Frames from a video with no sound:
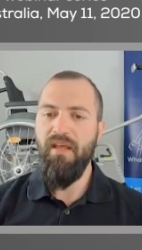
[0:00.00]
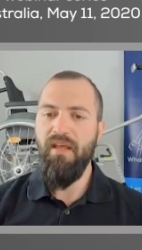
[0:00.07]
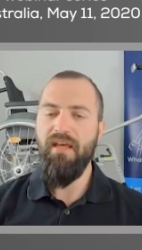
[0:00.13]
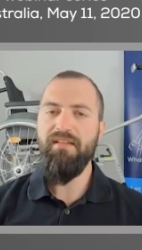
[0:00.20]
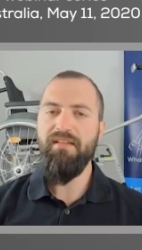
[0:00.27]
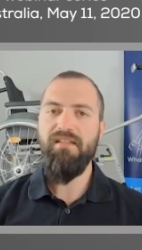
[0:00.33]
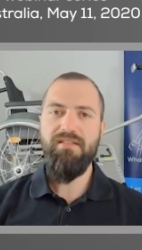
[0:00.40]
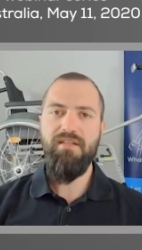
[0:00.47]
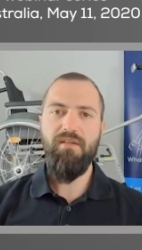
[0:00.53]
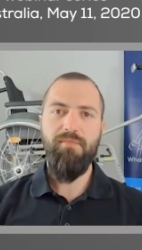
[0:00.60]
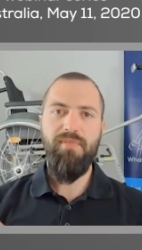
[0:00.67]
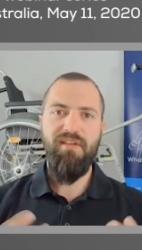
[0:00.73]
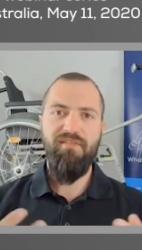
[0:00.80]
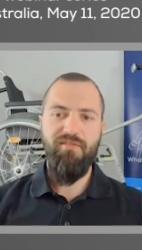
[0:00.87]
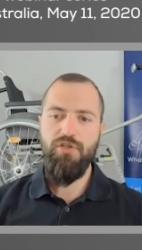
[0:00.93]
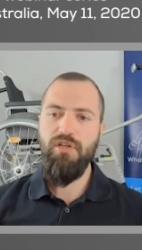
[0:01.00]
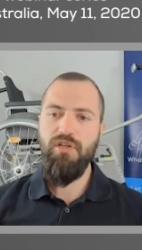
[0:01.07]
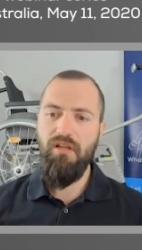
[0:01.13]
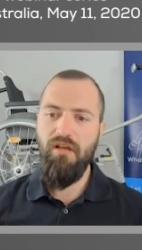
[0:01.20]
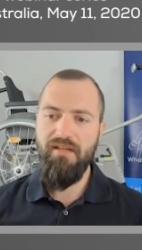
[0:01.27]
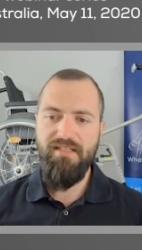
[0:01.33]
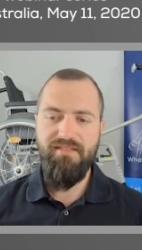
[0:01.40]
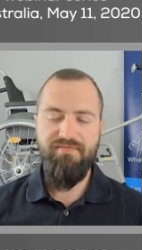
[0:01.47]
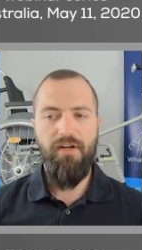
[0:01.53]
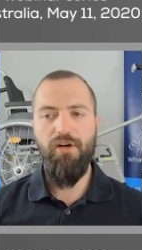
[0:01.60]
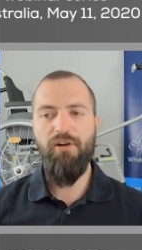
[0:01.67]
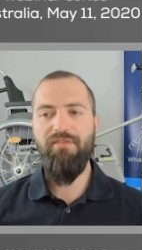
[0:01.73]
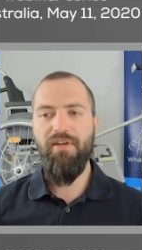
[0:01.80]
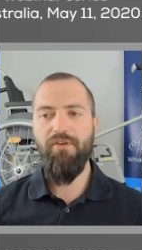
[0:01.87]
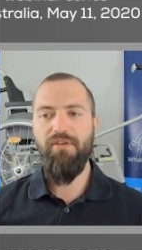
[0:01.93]
And this can be visualized
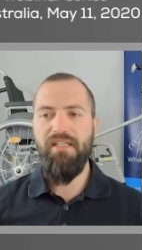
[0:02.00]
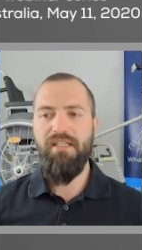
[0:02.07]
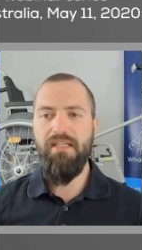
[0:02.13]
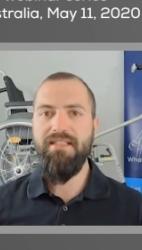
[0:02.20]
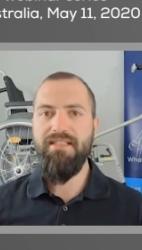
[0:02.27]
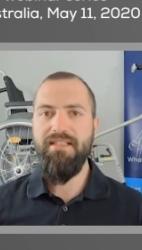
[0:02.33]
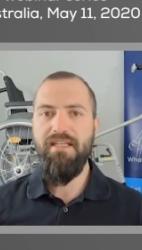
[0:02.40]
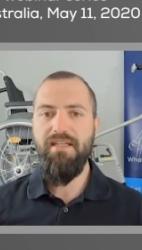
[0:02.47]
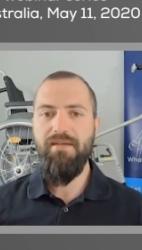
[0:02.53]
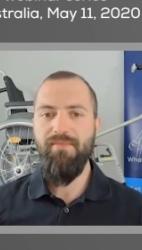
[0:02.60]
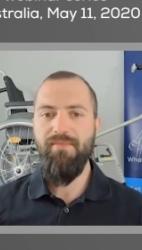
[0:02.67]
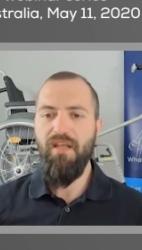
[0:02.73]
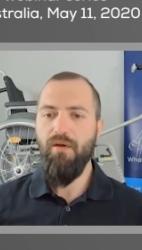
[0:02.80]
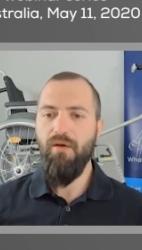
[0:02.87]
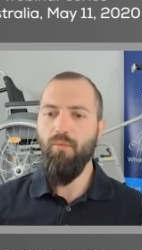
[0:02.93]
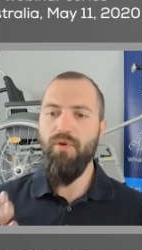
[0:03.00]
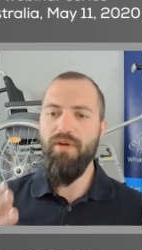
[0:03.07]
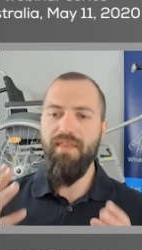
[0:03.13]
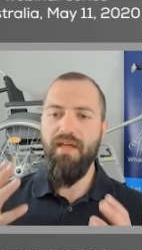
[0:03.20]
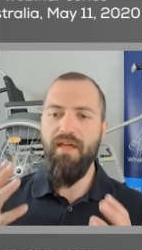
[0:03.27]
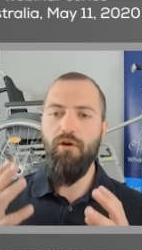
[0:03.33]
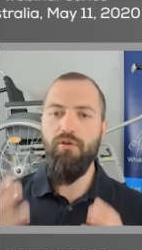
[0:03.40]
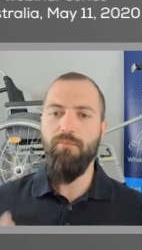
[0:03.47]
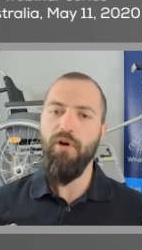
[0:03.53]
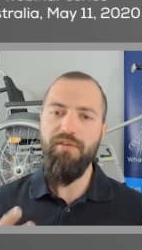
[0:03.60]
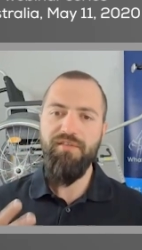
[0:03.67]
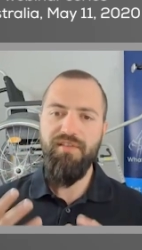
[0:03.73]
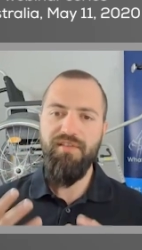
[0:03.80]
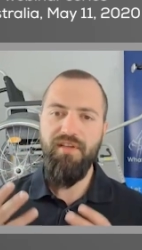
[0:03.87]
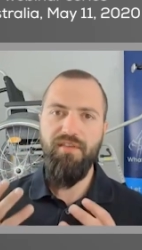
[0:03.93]
very, very easy with our
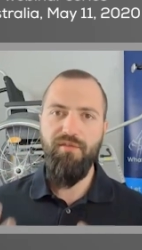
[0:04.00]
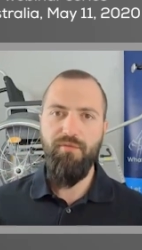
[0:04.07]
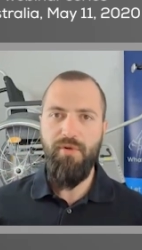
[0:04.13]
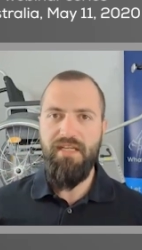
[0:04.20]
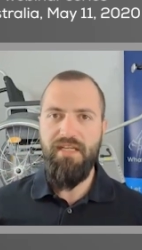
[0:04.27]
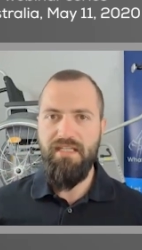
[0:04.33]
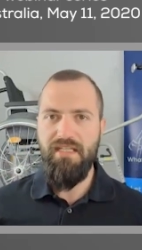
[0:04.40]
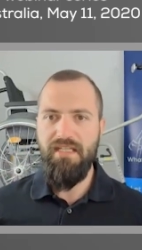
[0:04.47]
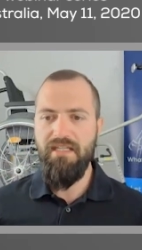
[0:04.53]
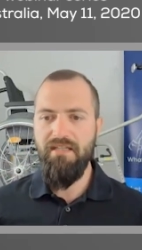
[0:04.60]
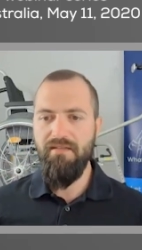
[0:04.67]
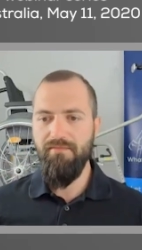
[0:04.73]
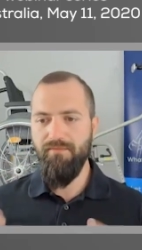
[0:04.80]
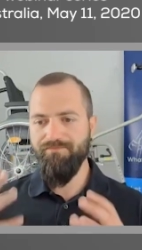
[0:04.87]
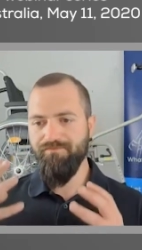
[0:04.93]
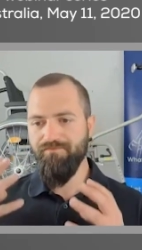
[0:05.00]
Monty 3D